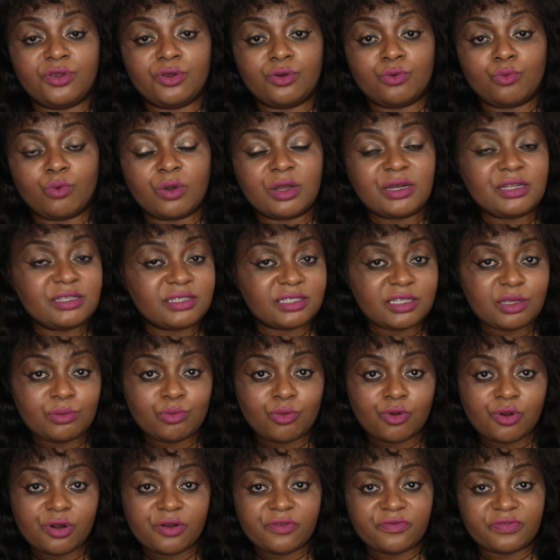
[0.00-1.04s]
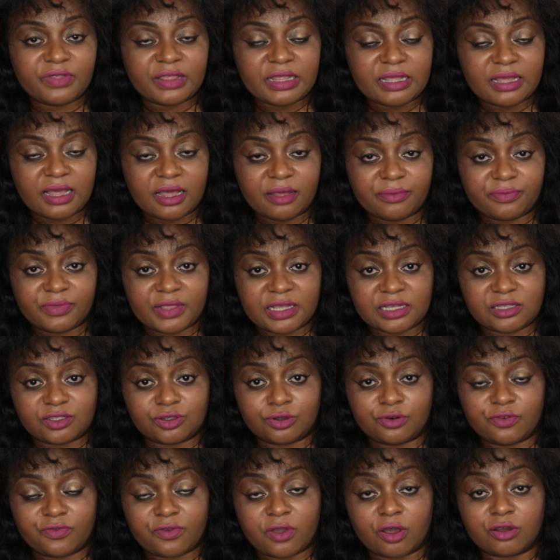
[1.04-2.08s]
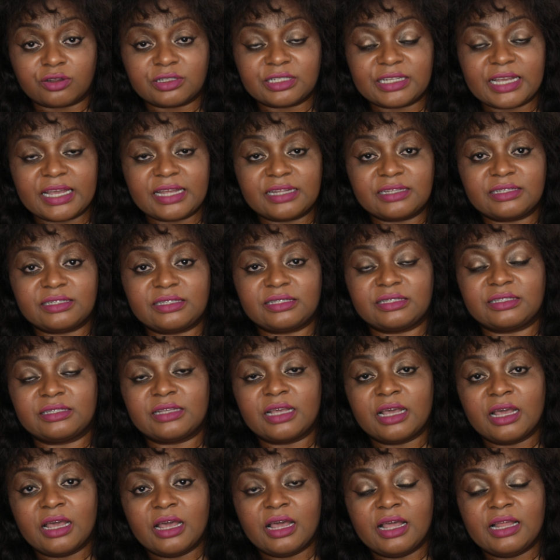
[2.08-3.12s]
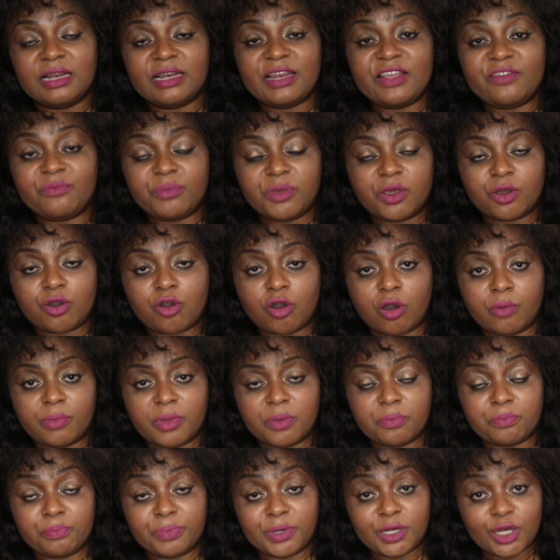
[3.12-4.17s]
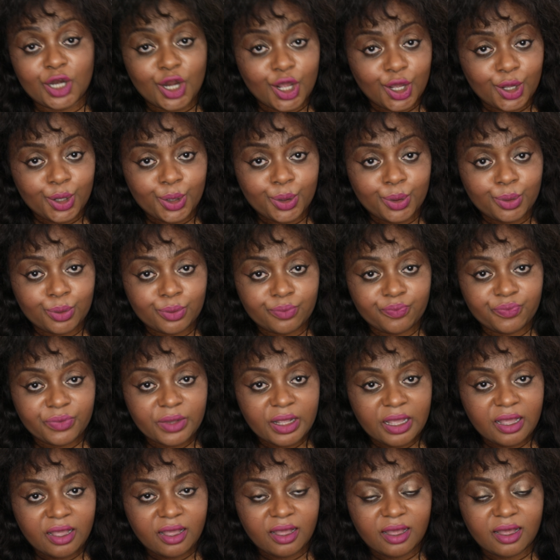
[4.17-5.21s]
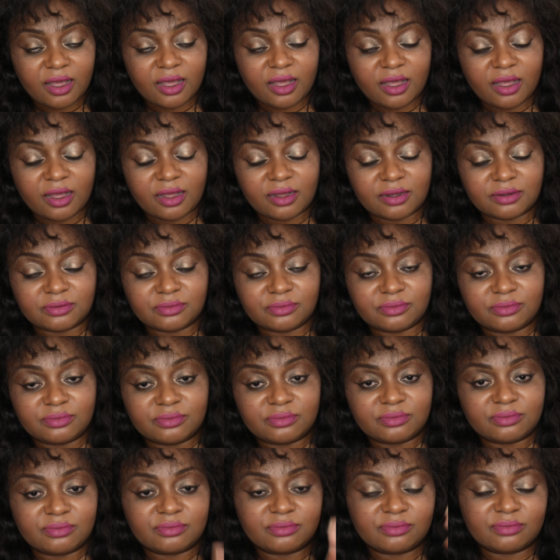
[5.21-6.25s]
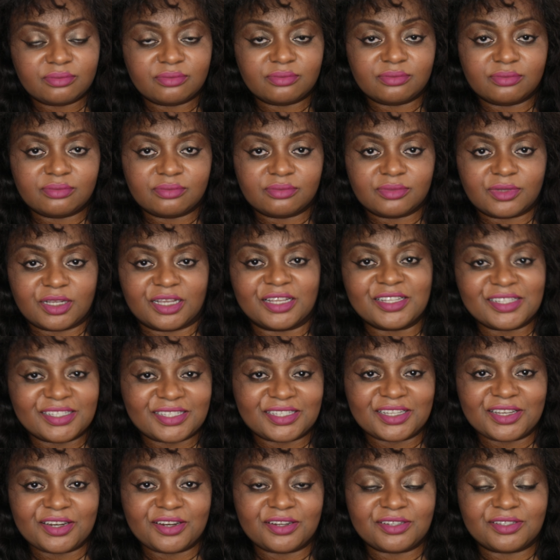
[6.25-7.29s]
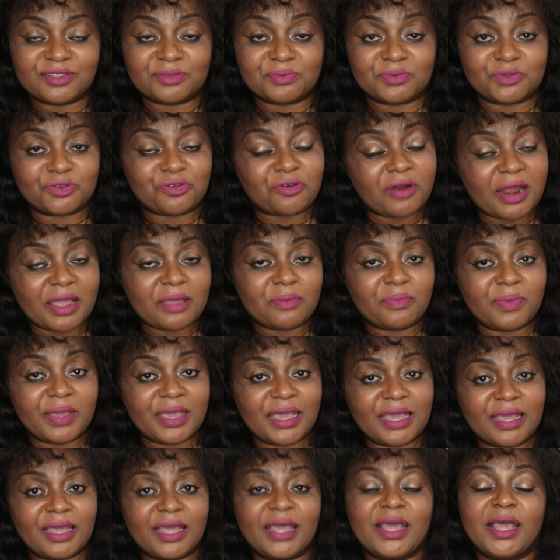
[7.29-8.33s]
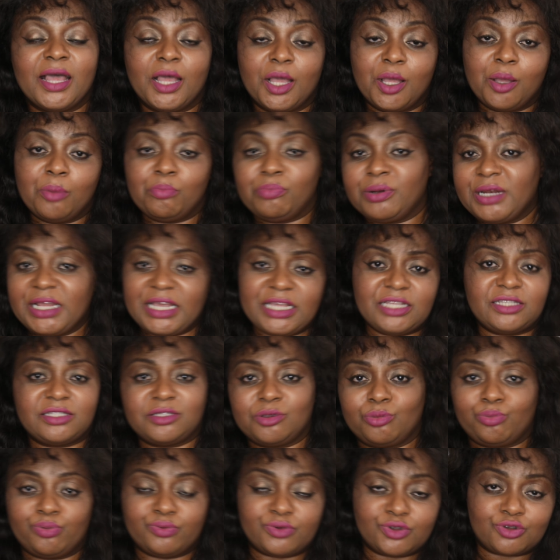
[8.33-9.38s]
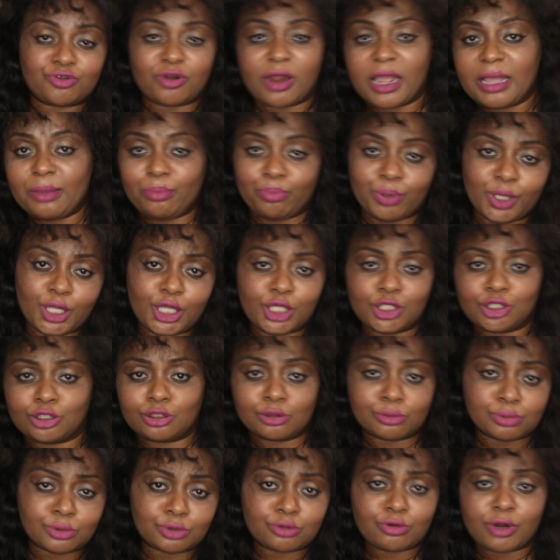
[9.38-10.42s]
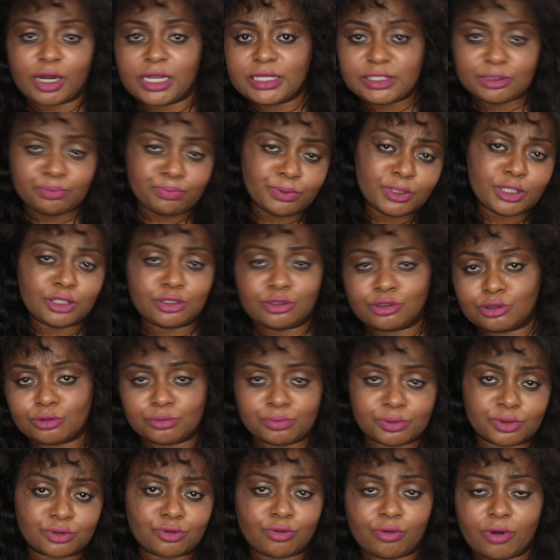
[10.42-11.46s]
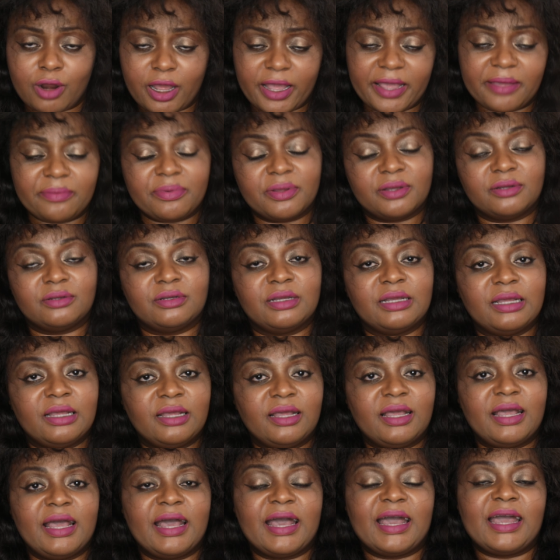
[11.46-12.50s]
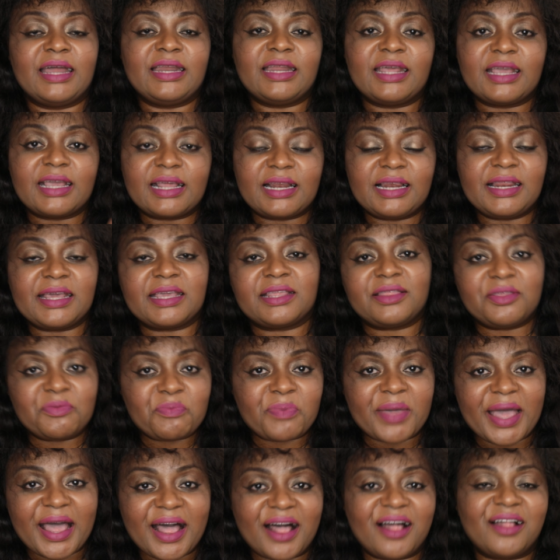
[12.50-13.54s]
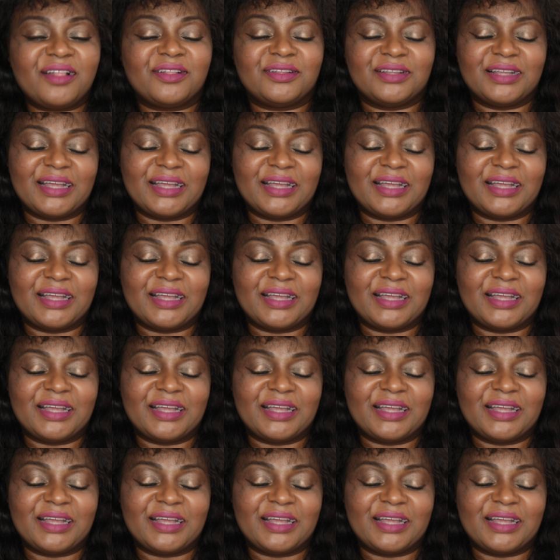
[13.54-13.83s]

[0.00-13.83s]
you want to see more of, this sort of content, leave me a comment below. Um, consider subscribing. Please subscribe, please subscribe, please subscribe. And then click the bell